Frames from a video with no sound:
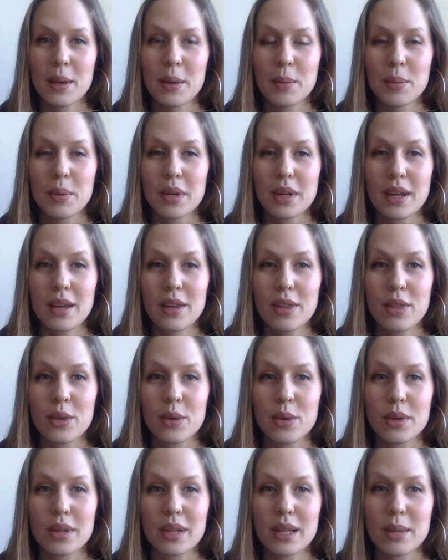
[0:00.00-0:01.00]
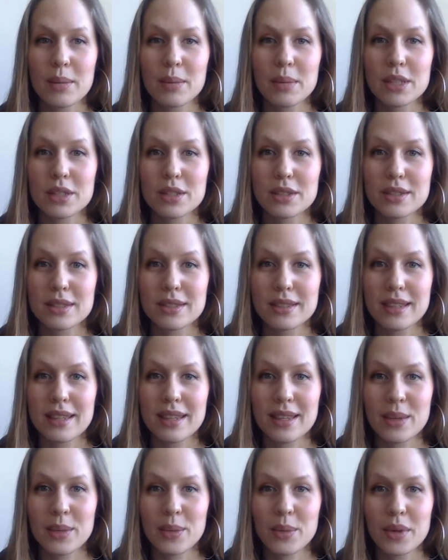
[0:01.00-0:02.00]
But I thought, let me just
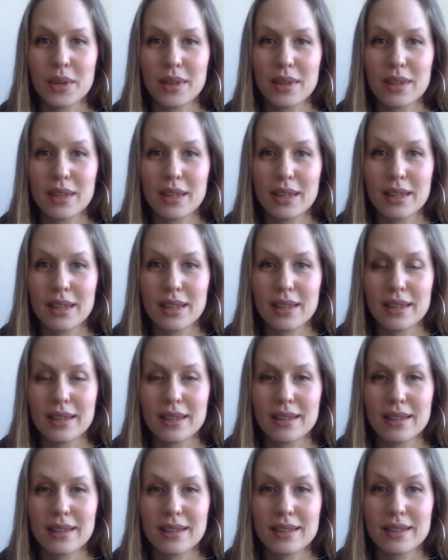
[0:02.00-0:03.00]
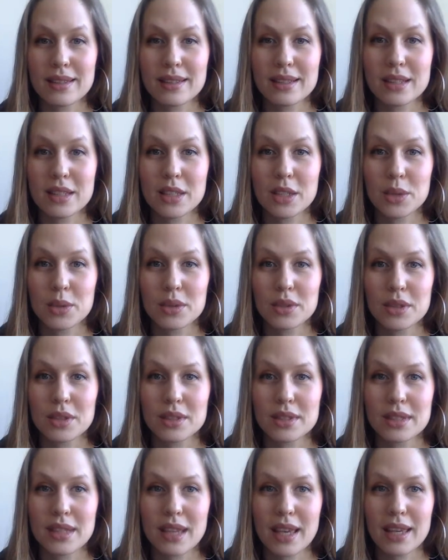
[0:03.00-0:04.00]
see what the news are
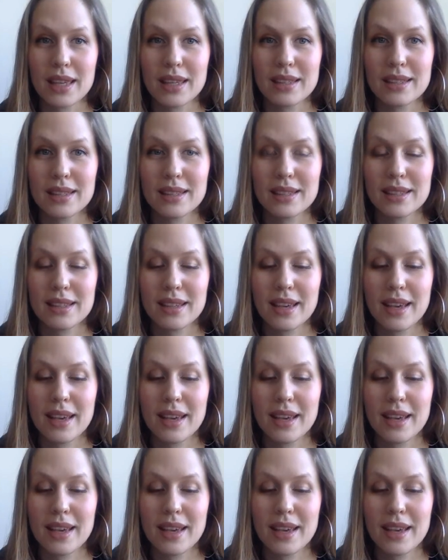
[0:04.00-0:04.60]
saying.